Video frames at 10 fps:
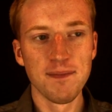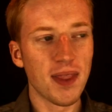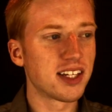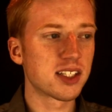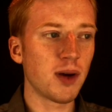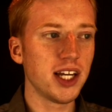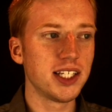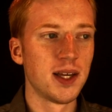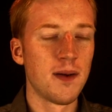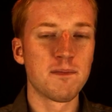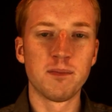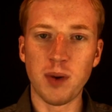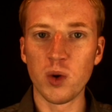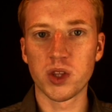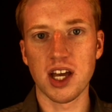And despite
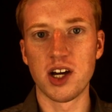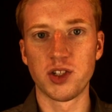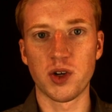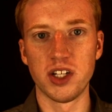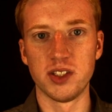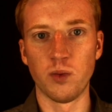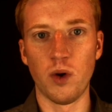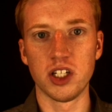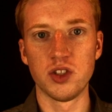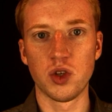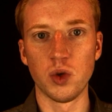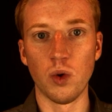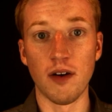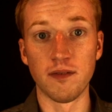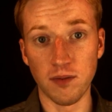both countries wanting to
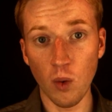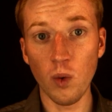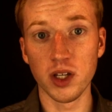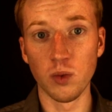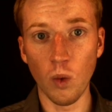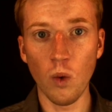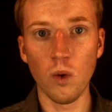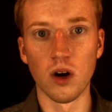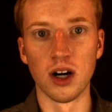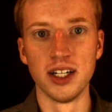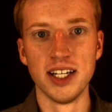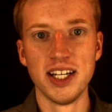avoid war,